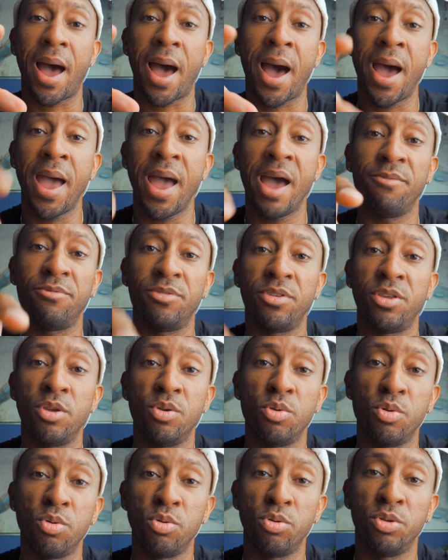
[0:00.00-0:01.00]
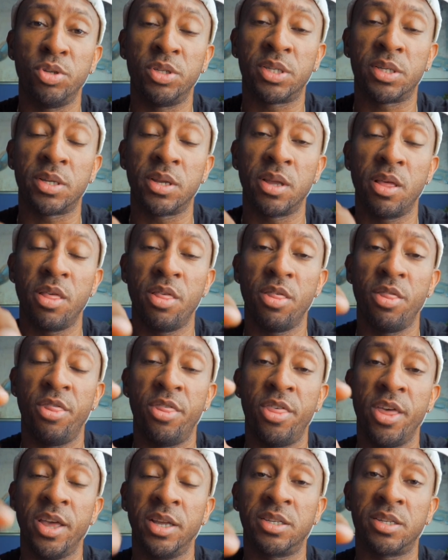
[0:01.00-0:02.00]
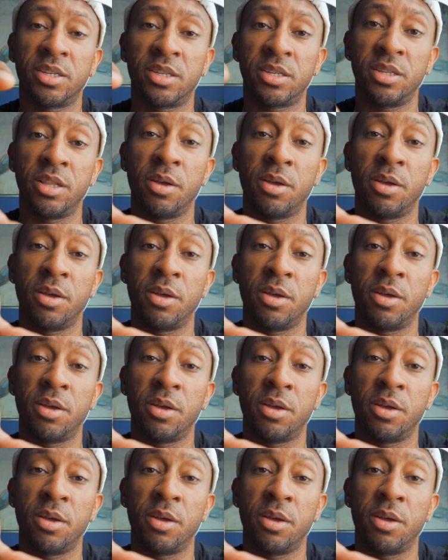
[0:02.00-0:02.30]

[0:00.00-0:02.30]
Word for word: I have used this,